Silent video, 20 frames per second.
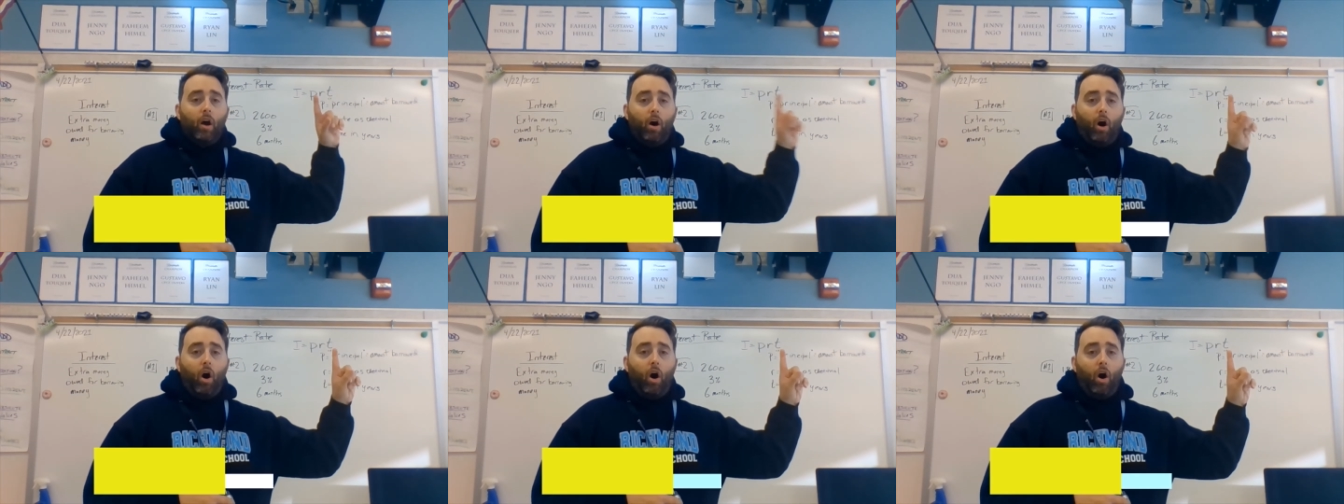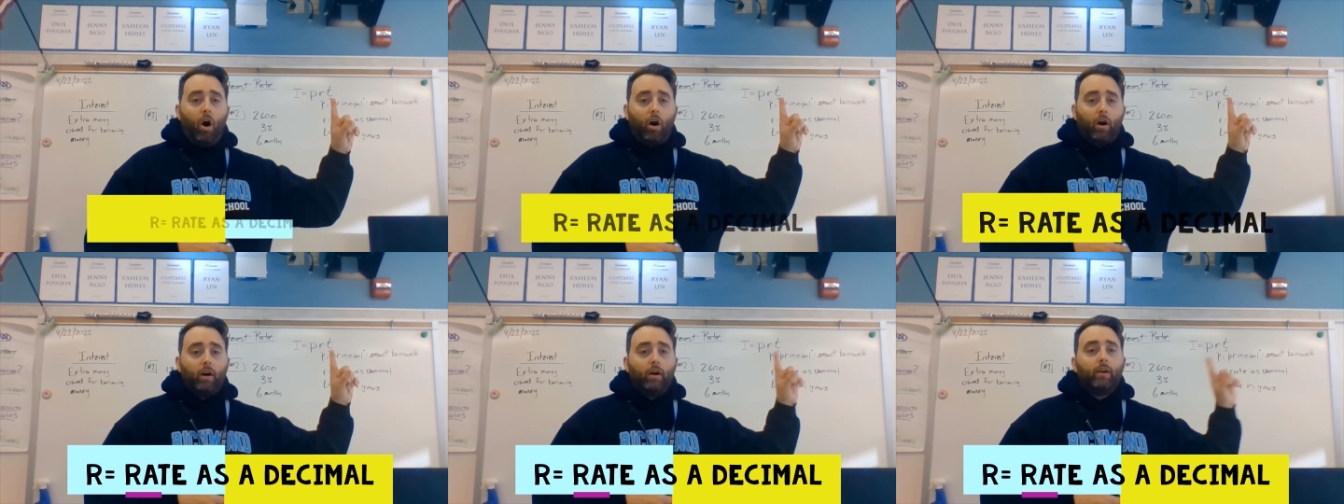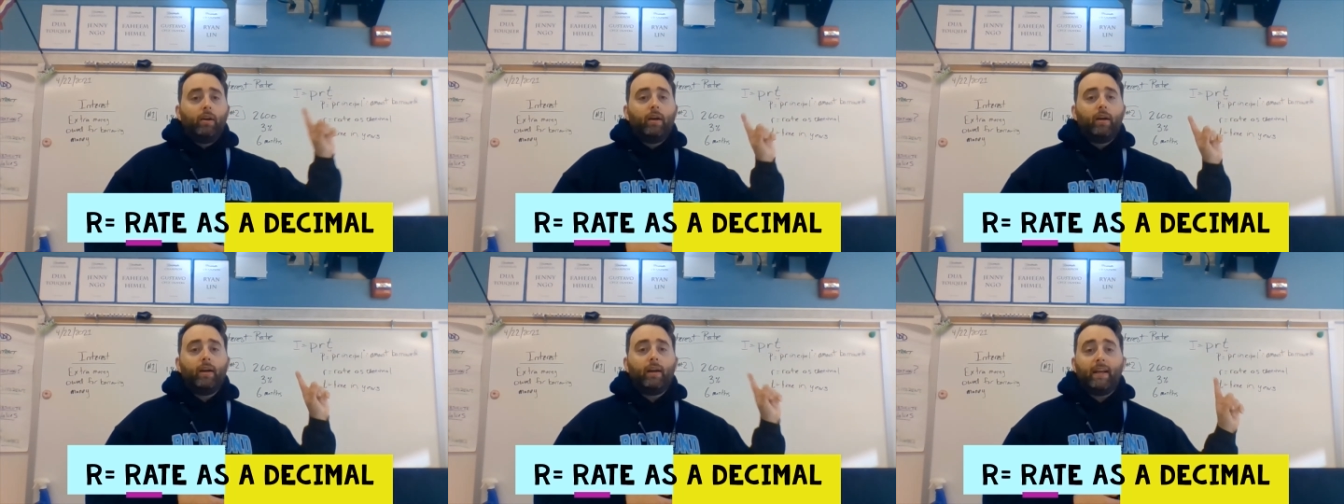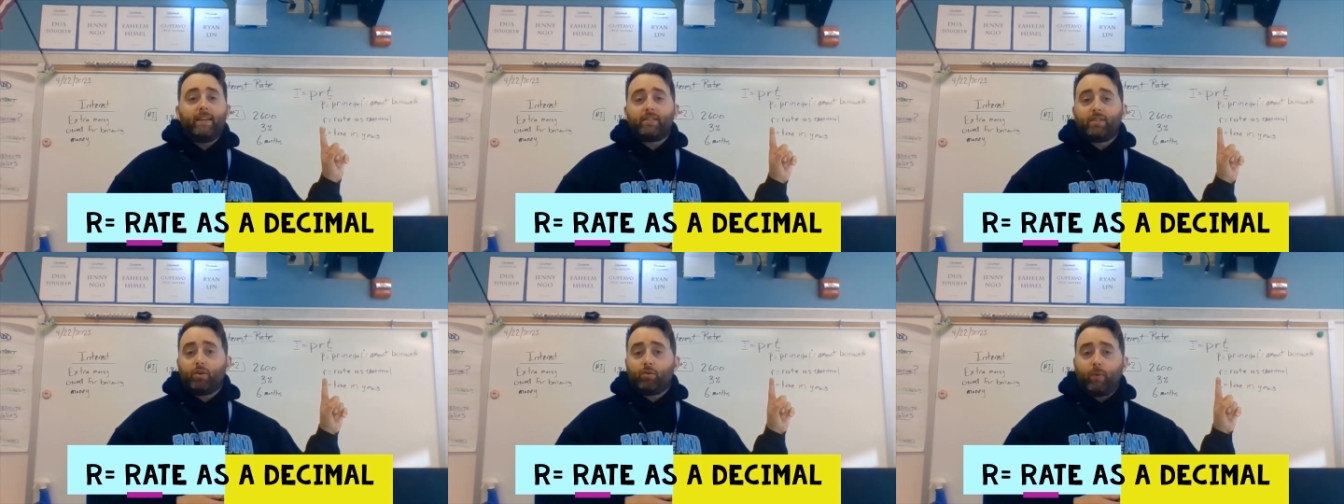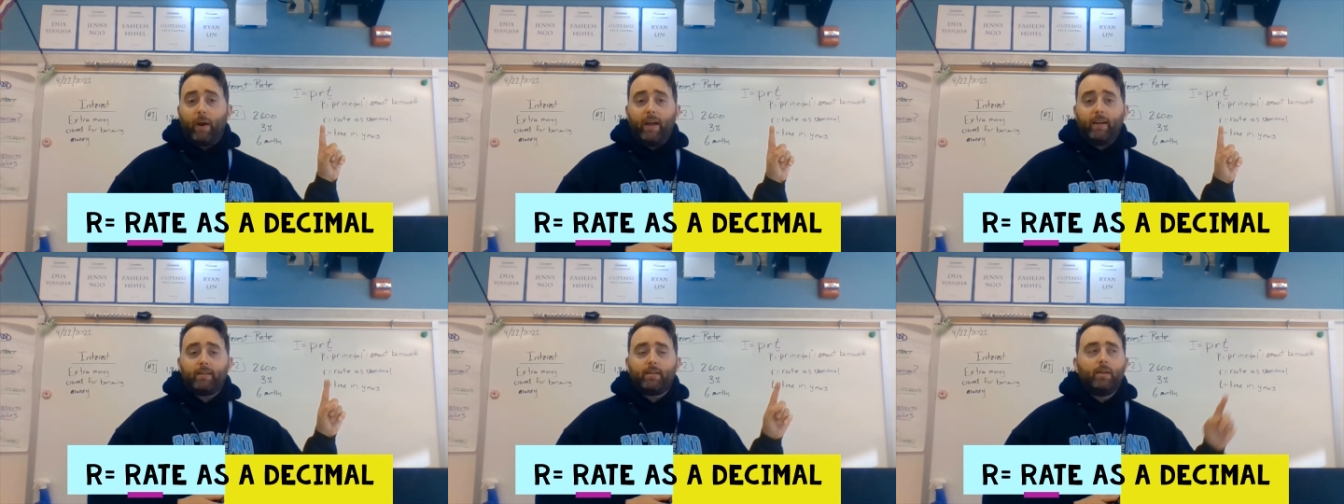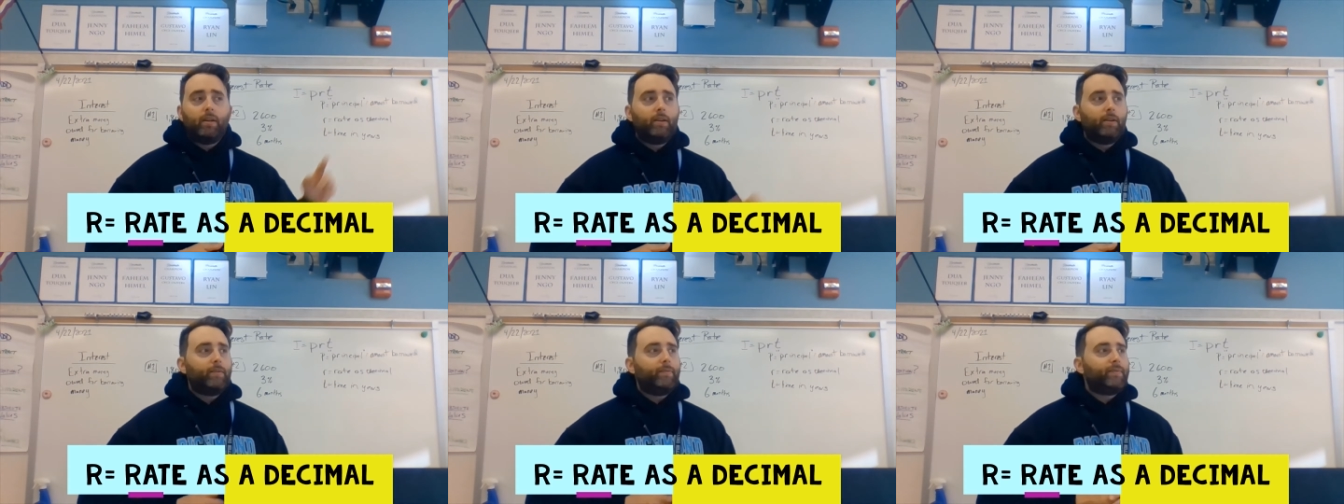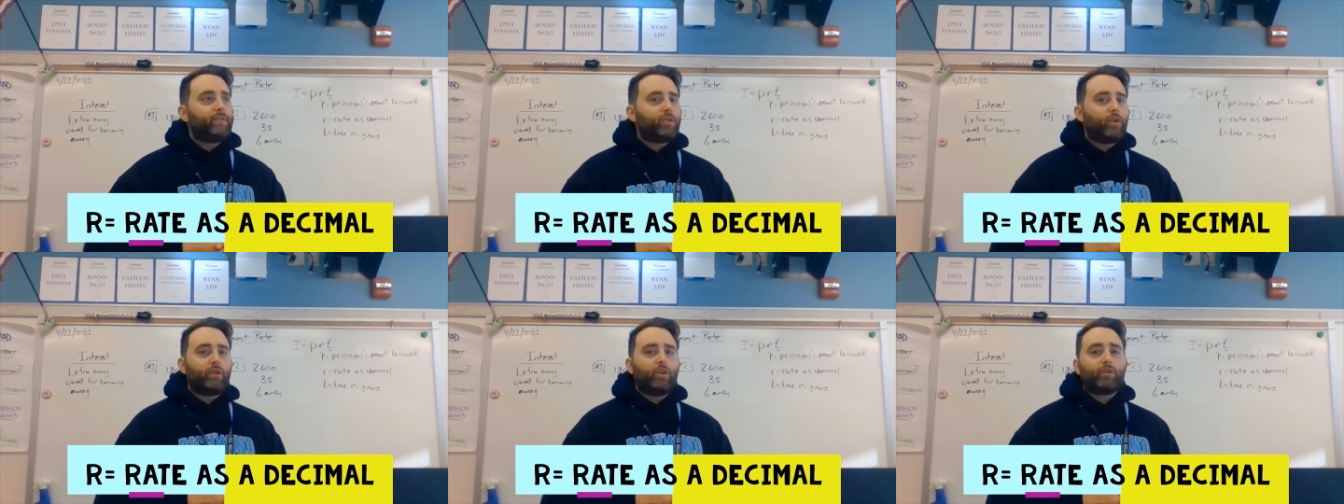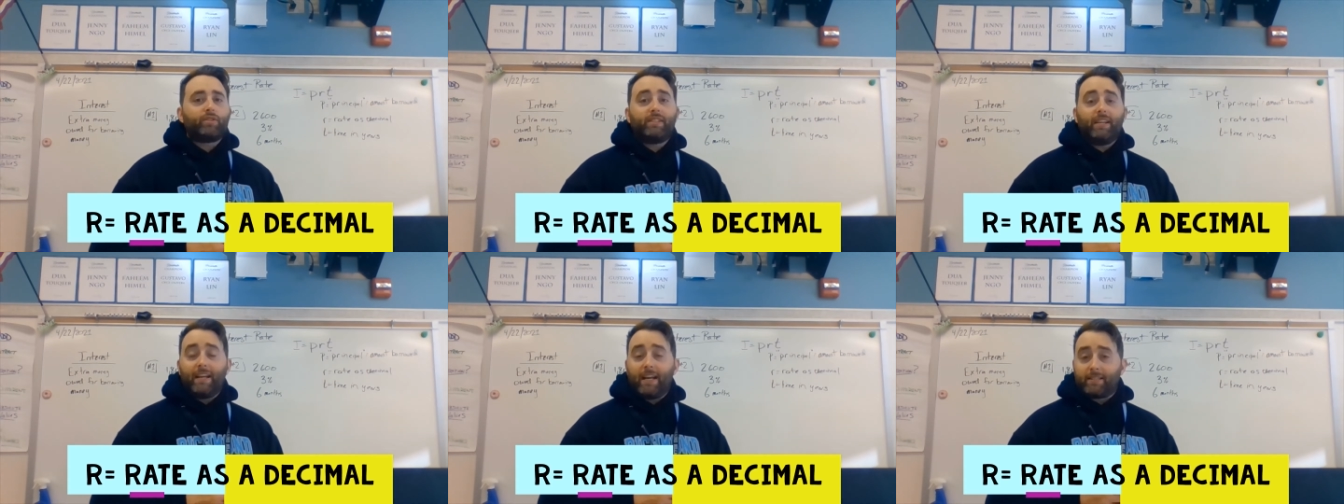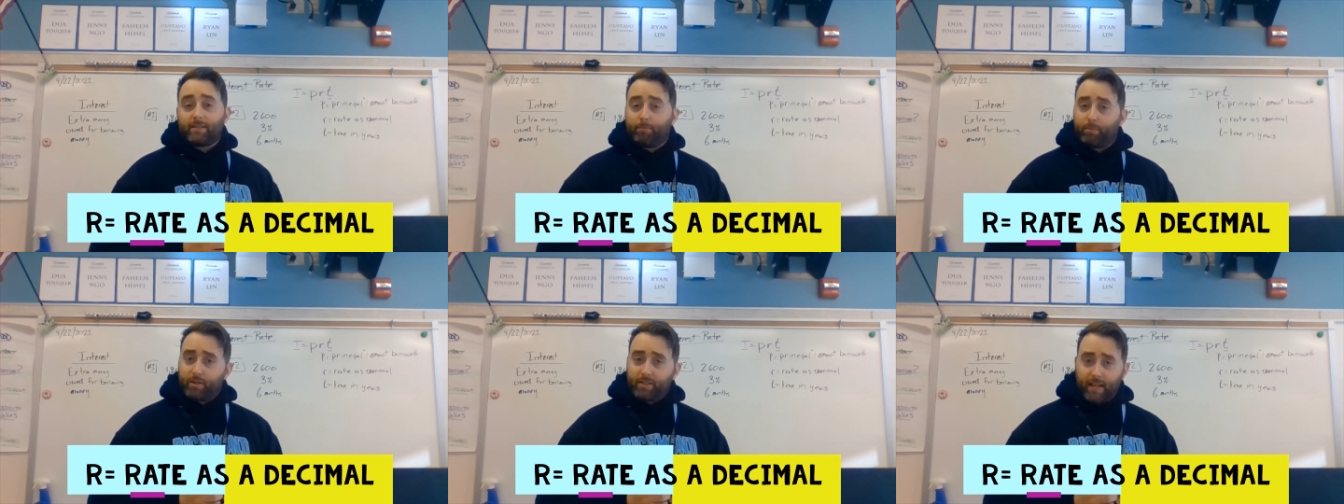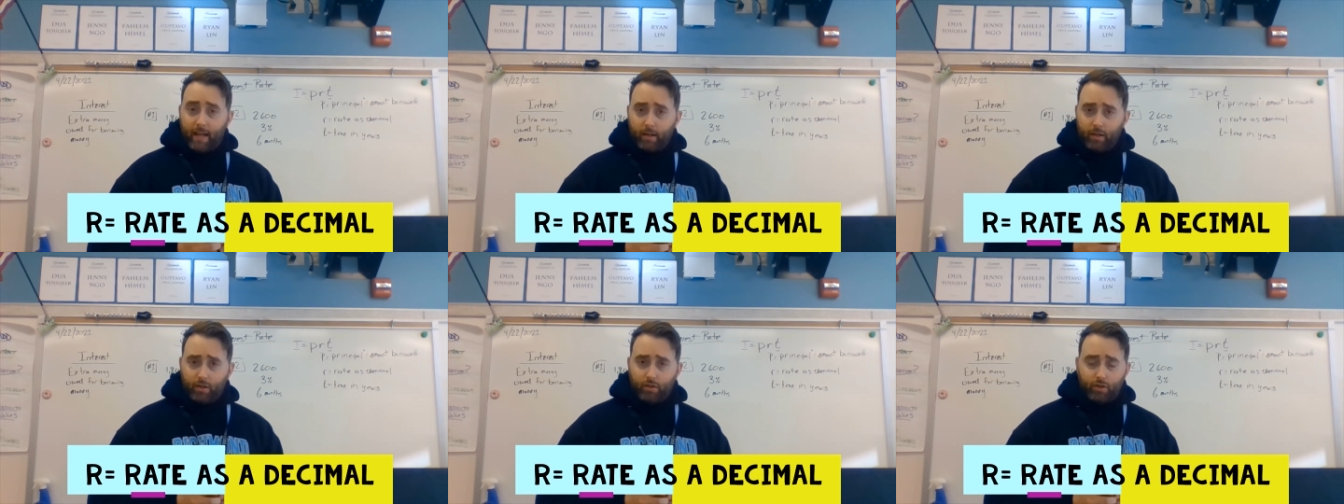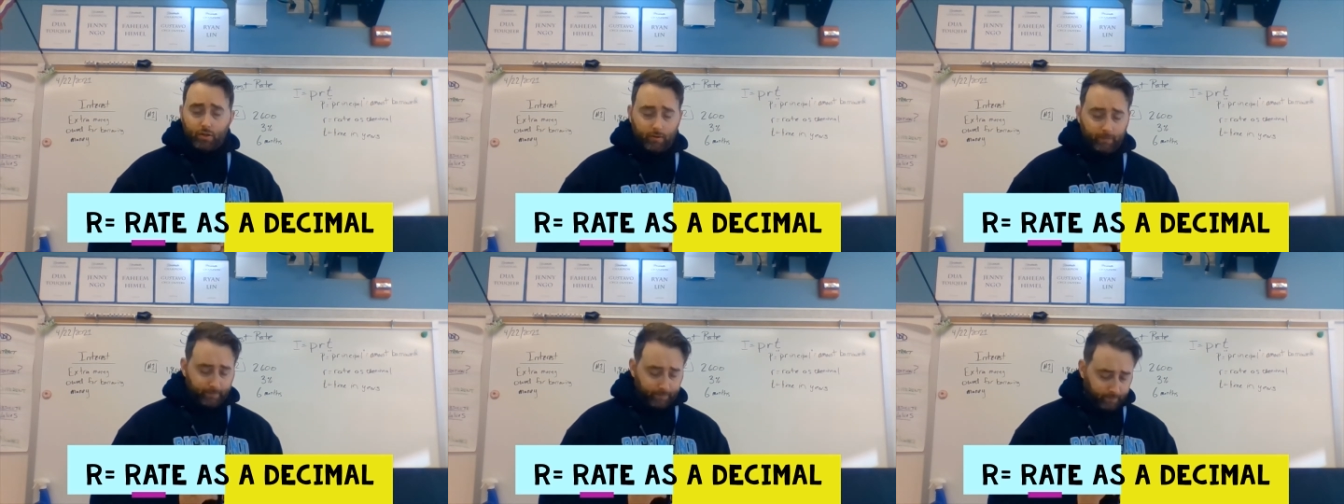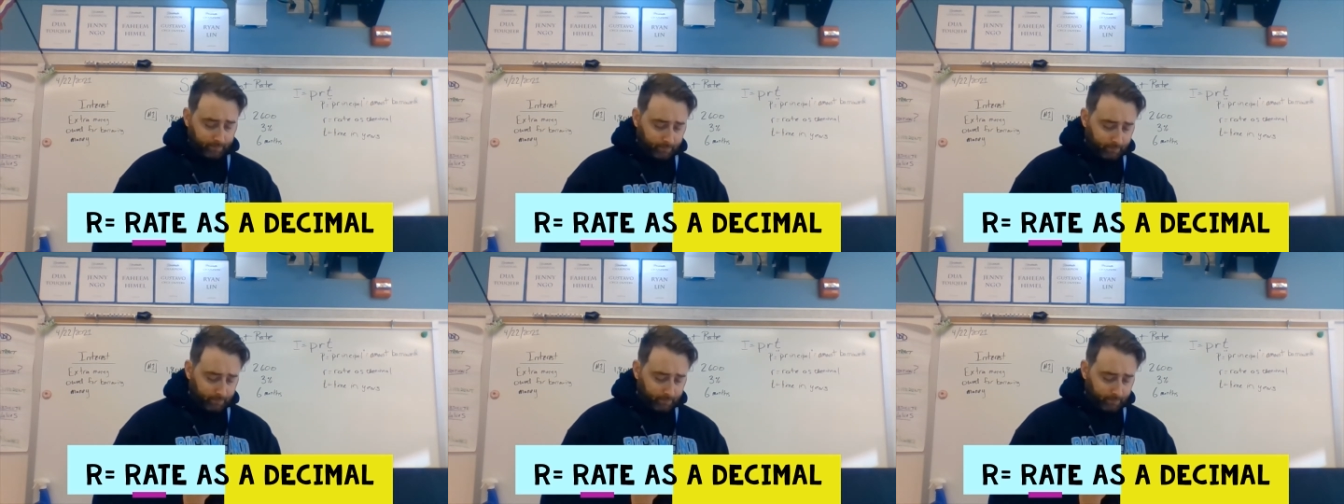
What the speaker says: R is the rate. So you'll see it as a percentage.